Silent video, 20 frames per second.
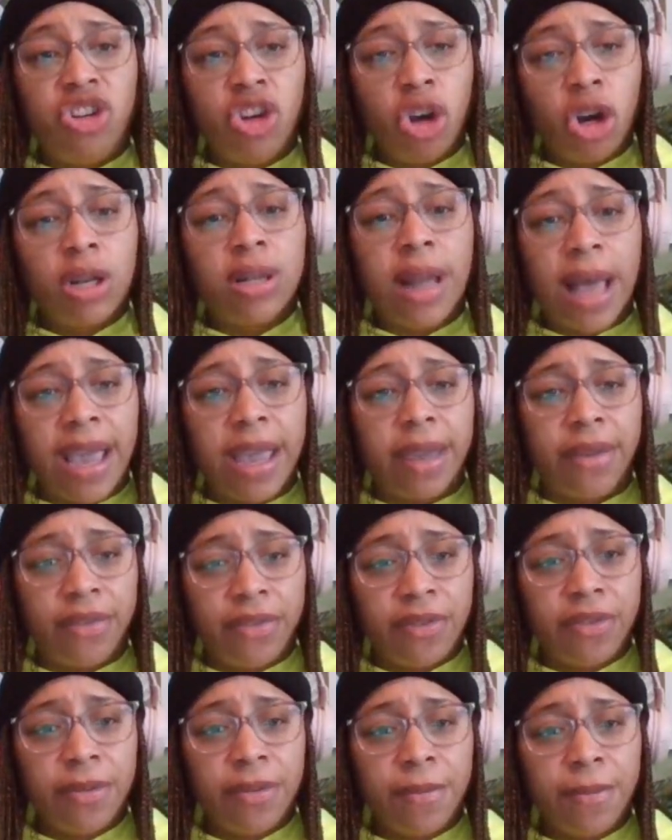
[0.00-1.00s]
your life.
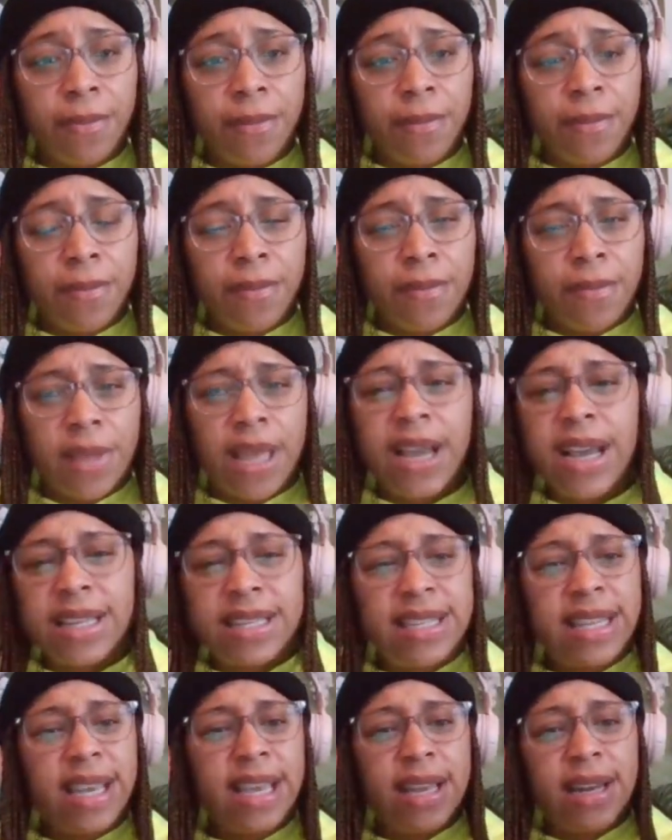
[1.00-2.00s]
Like I
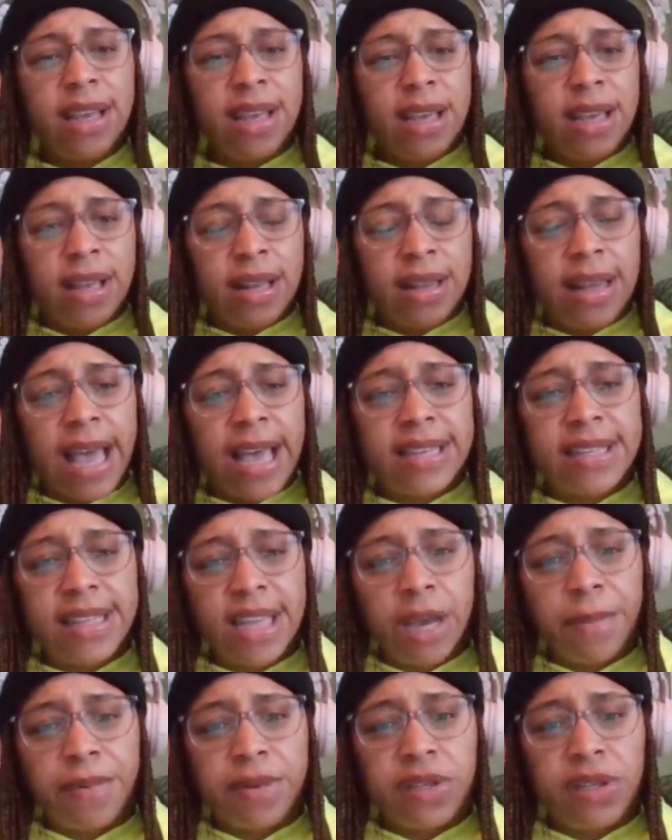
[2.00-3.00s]
said last
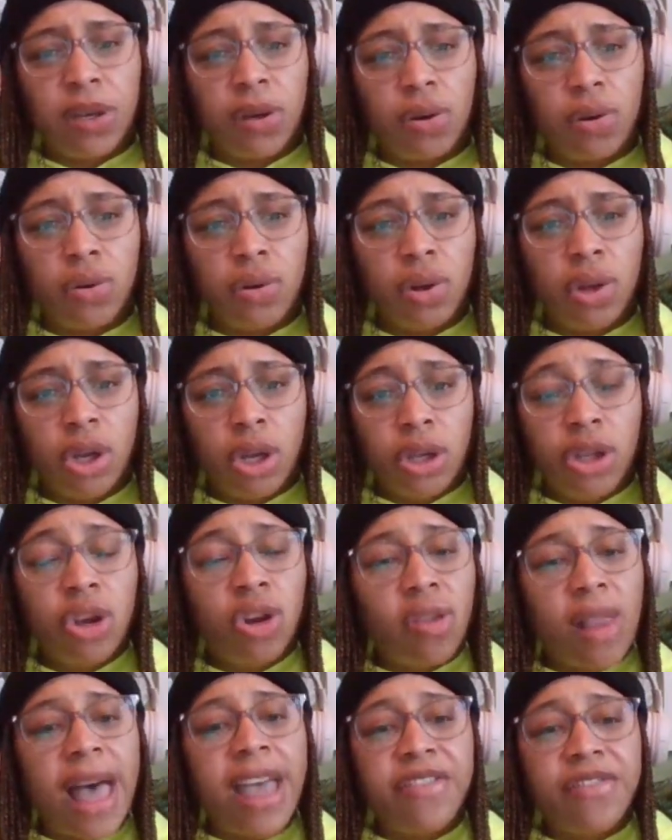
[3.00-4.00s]
episode, your
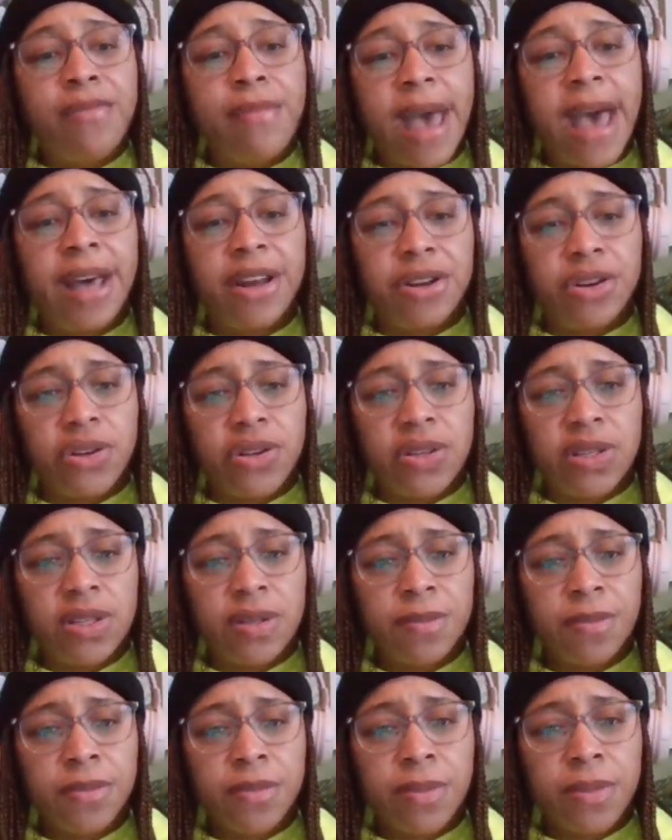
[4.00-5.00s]
life matters.
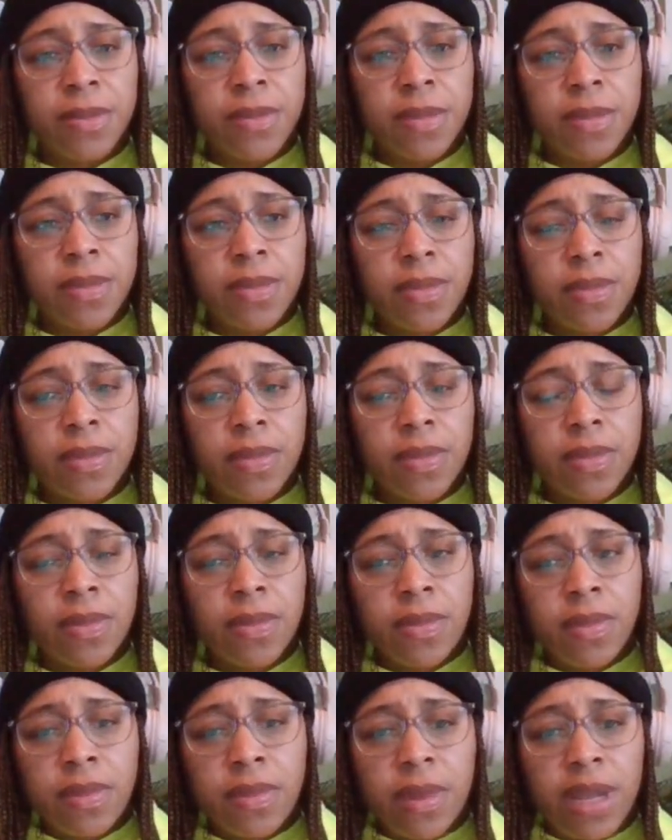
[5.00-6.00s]

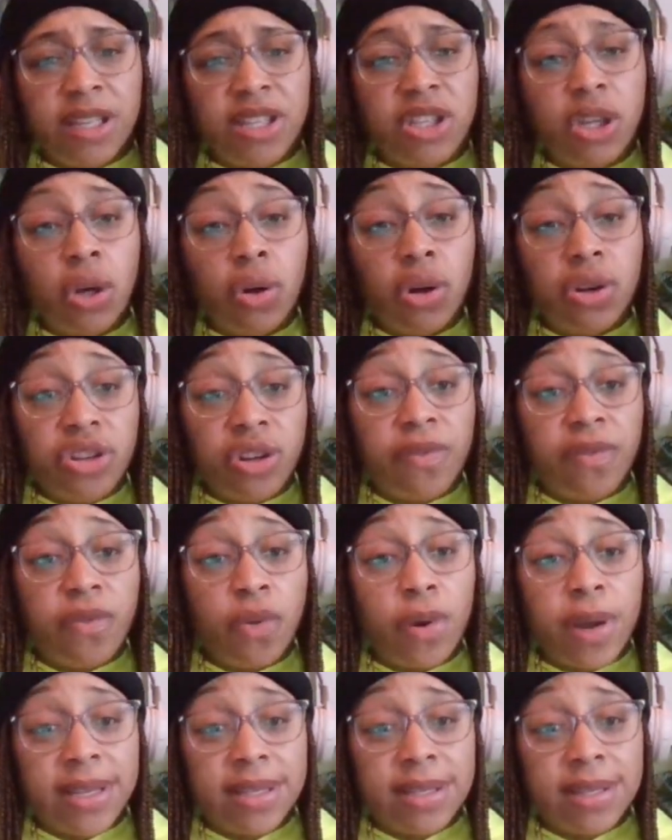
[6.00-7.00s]
And so does your
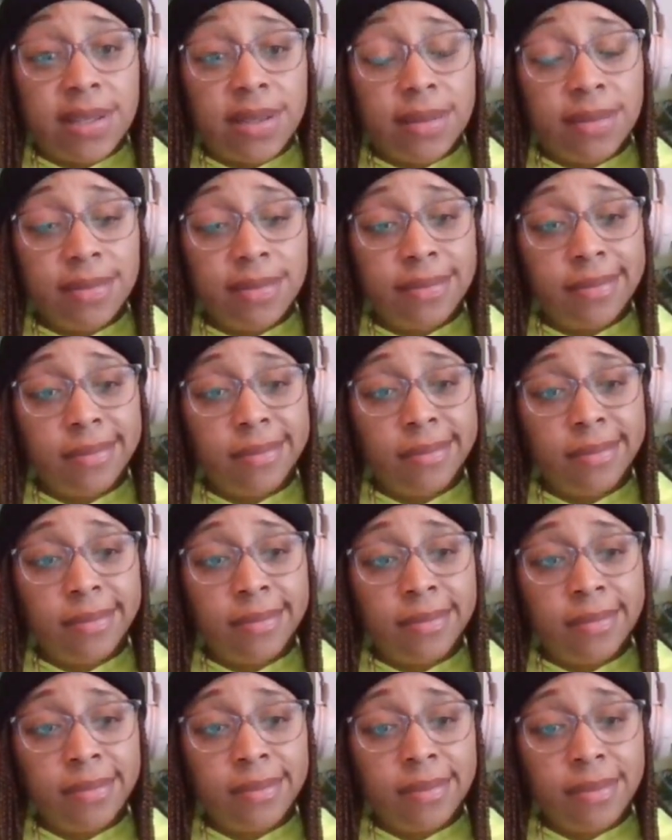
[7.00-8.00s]
voice.
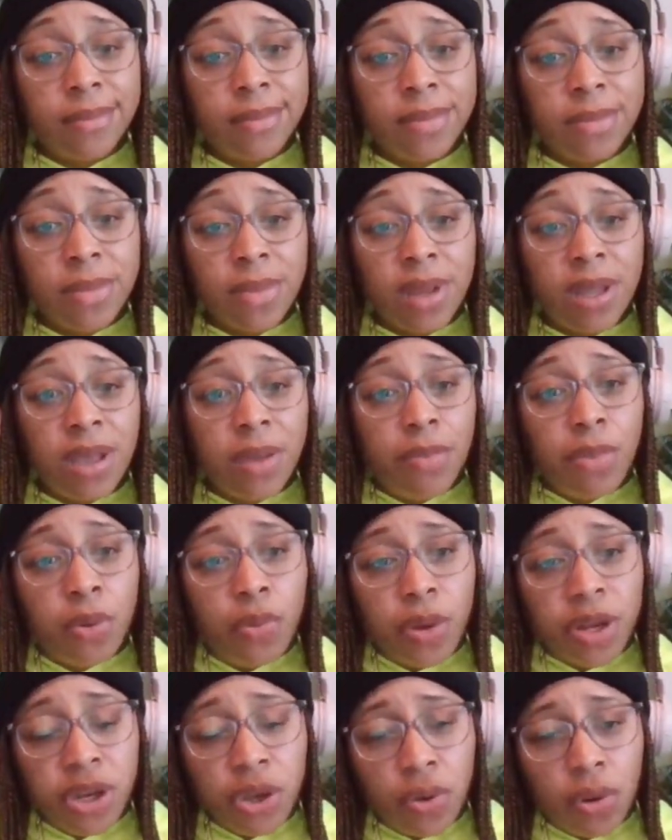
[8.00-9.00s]
But
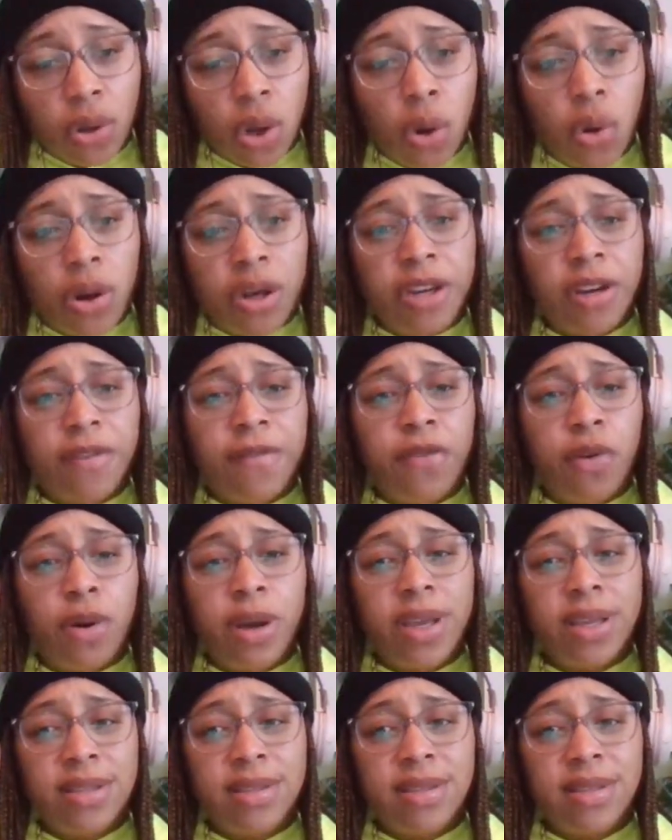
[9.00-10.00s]
when you lower your
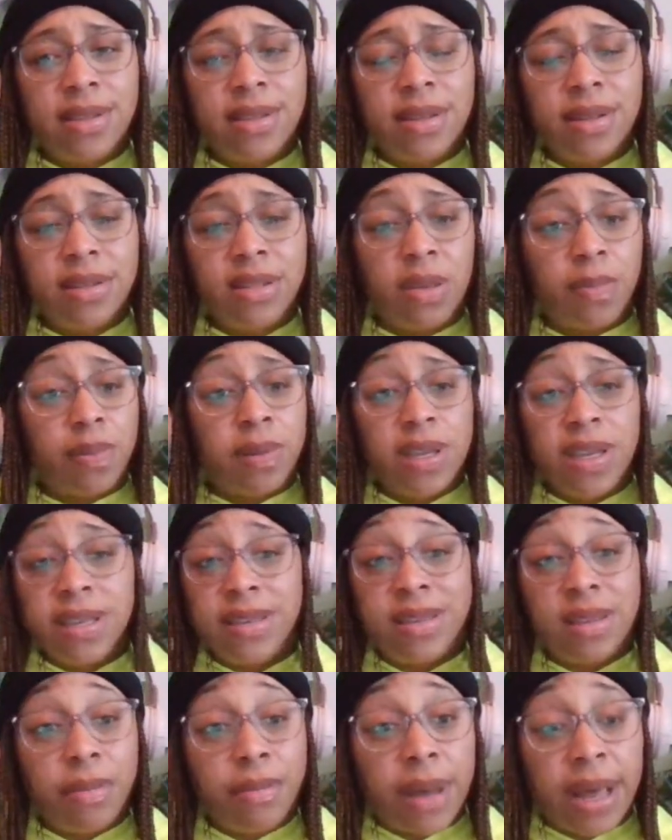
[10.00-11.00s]
voice to please
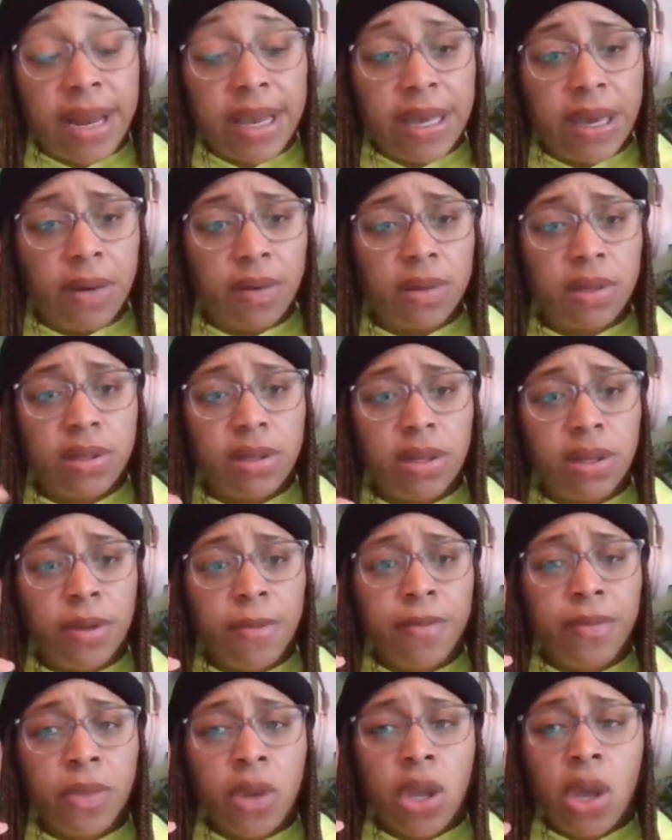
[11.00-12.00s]
somebody else,
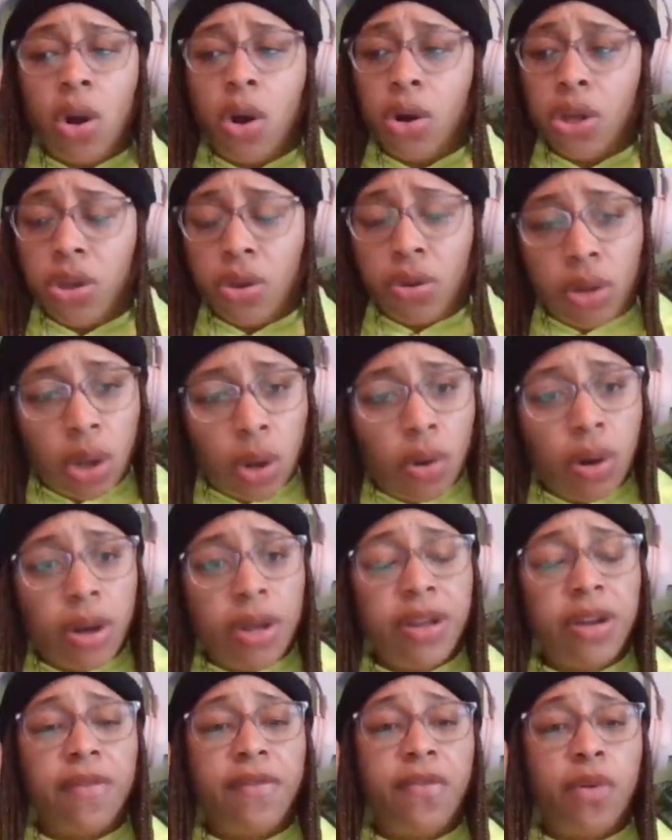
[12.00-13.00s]
or you lower
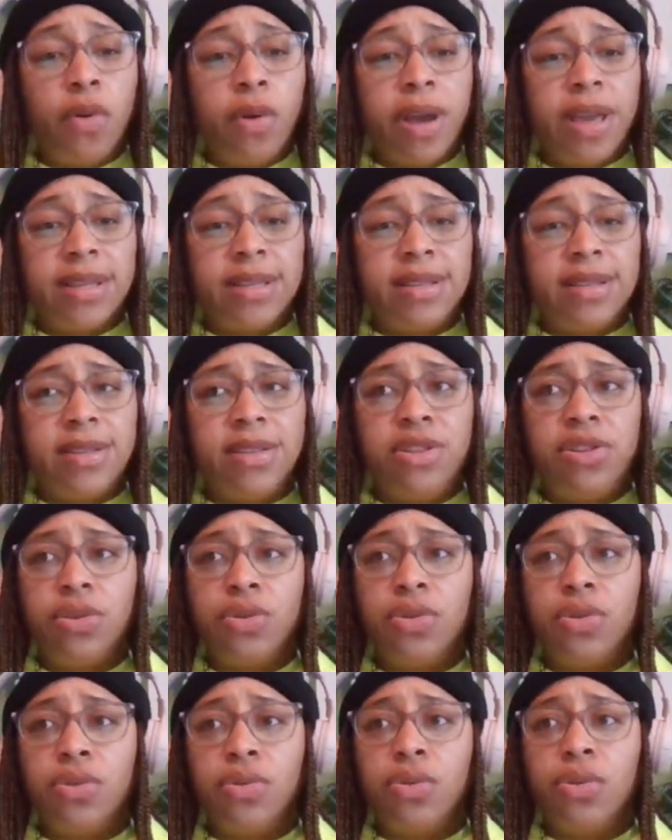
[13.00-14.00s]
your voice
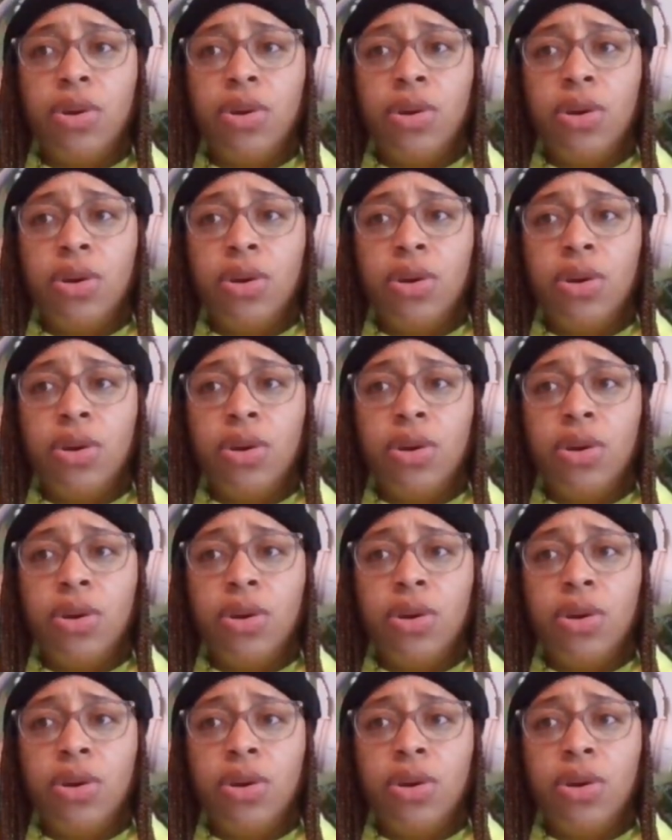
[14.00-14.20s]
to